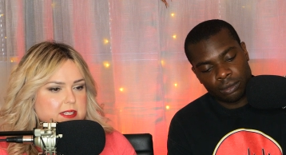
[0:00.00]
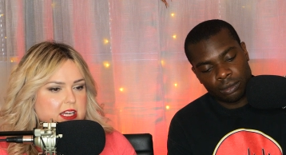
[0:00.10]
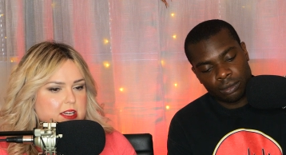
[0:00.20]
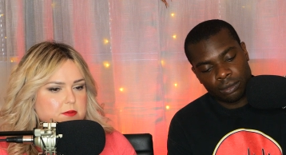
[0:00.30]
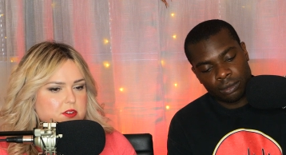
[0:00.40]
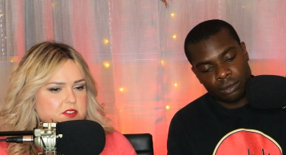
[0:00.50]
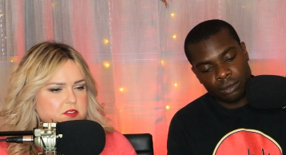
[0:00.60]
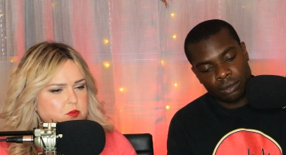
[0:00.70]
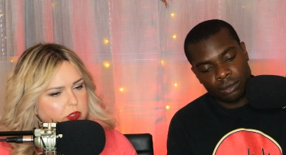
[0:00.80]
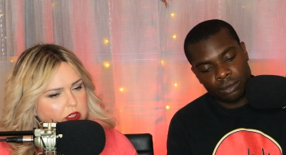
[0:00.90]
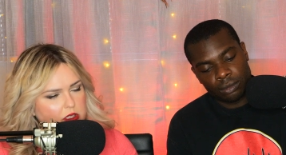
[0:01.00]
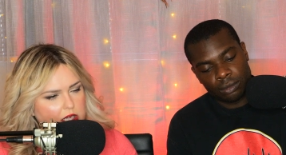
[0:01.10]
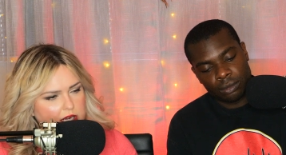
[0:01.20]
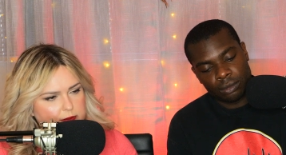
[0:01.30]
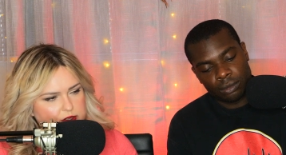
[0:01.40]
Speaker 1: time, there's this weird
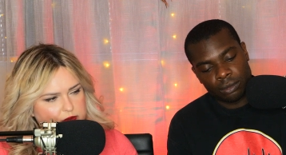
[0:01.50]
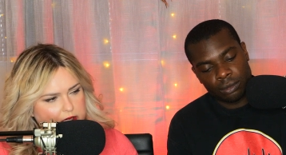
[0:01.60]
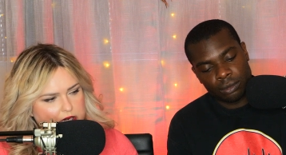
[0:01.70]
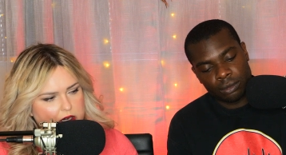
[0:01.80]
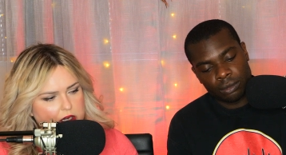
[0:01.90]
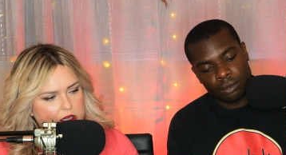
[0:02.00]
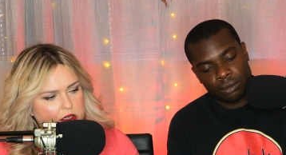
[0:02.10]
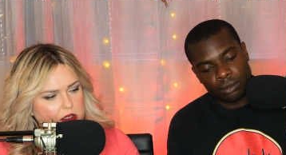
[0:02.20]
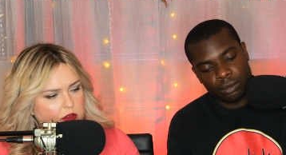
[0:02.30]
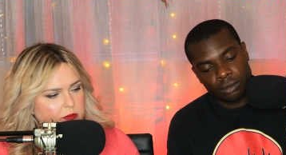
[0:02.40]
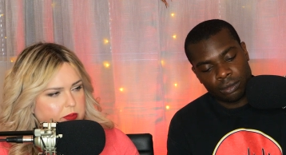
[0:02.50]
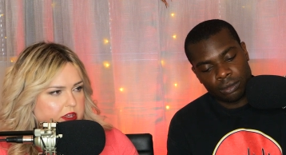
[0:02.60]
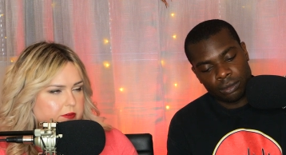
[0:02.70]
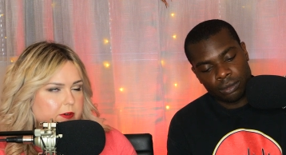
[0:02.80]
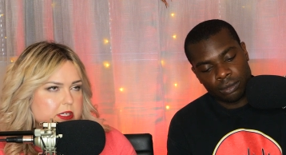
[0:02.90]
line between
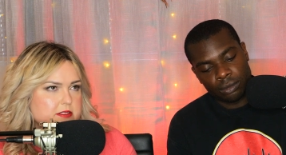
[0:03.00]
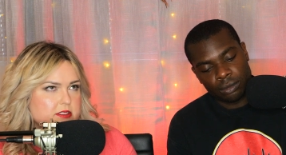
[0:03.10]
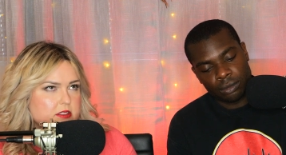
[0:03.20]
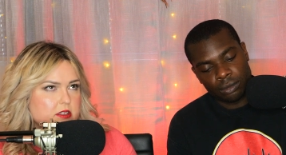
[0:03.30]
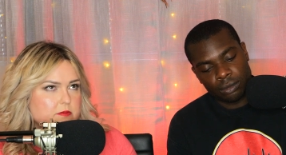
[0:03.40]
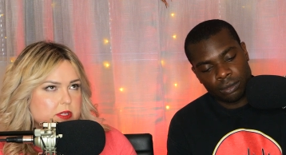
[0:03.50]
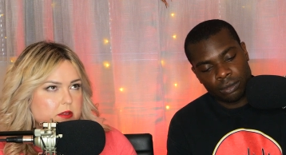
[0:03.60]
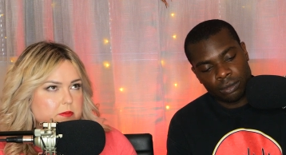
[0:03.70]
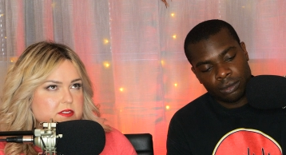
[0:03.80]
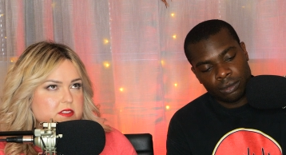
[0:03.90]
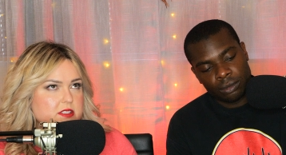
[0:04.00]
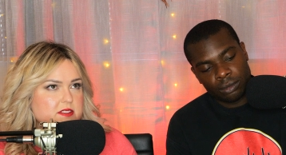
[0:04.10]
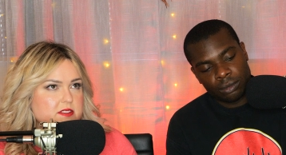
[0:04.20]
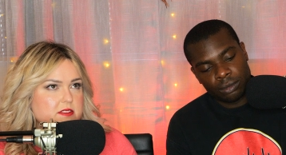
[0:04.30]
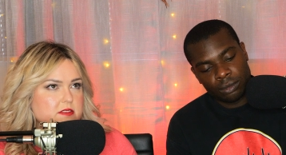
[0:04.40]
being friends and then being
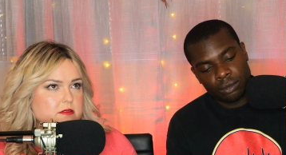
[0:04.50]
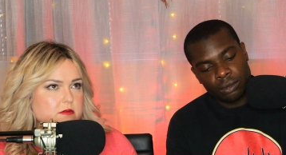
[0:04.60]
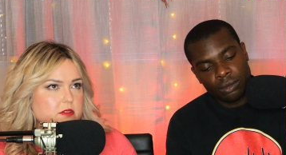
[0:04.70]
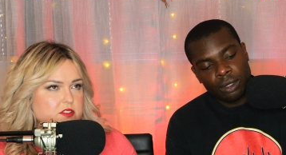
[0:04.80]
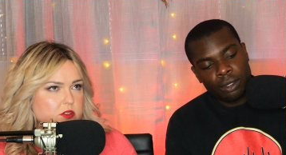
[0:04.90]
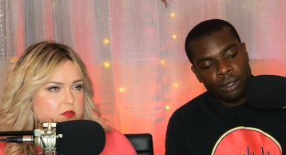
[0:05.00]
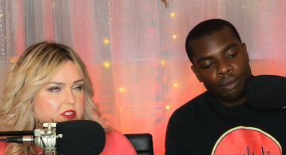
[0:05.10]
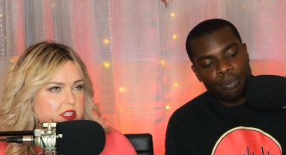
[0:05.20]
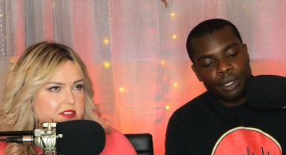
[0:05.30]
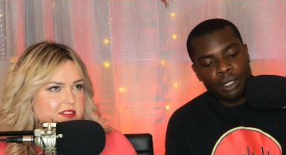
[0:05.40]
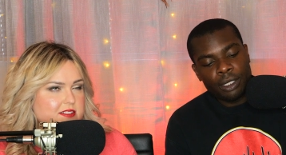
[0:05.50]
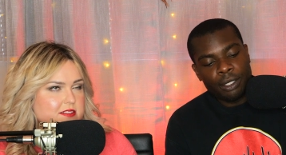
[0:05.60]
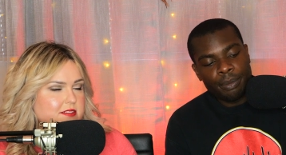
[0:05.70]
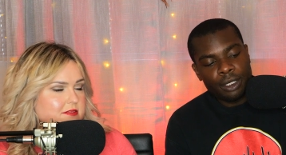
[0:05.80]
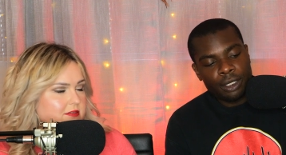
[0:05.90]
business associates. But
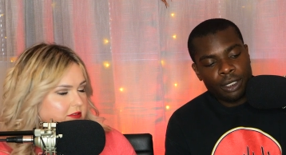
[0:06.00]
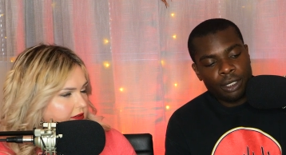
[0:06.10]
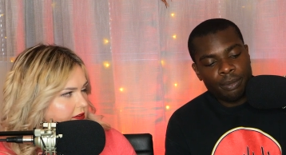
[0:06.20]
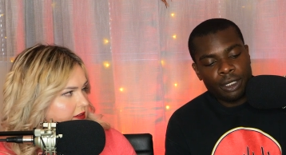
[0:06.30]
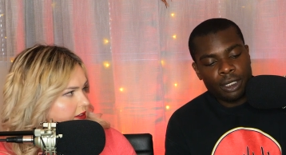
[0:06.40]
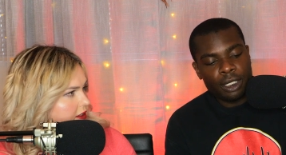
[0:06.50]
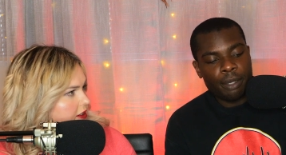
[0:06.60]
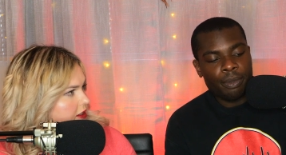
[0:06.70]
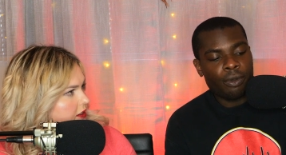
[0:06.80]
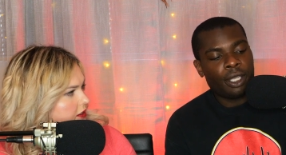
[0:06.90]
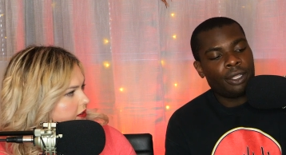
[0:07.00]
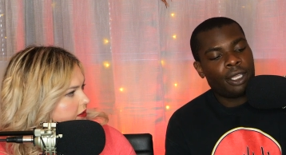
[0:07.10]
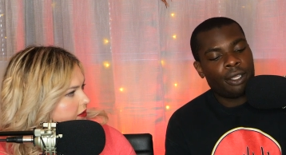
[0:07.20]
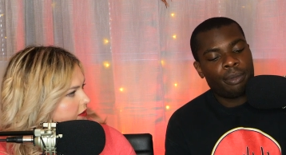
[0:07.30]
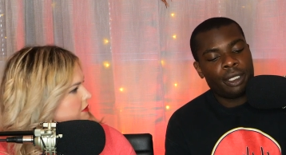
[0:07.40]
let
Speaker 2: me just let me just stop you right
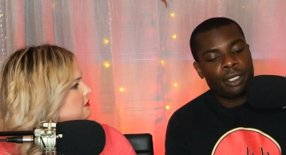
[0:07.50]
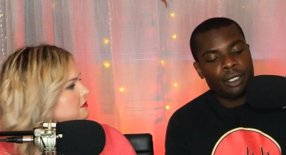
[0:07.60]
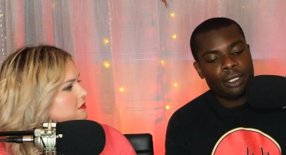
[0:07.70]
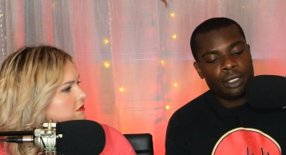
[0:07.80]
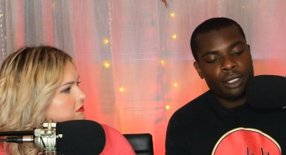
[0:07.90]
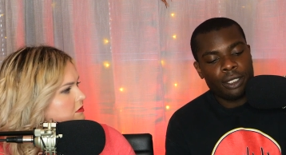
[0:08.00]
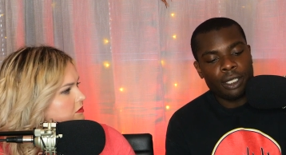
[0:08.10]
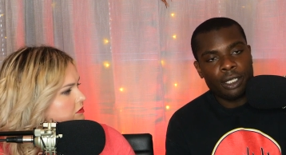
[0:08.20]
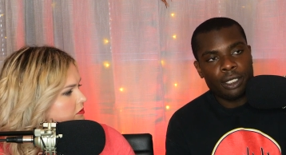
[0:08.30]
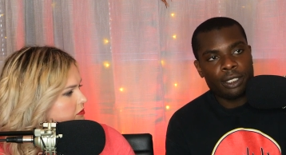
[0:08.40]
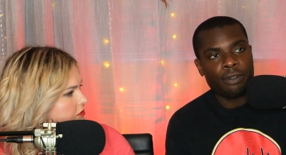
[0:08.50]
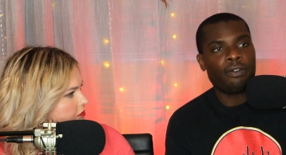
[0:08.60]
there because it is a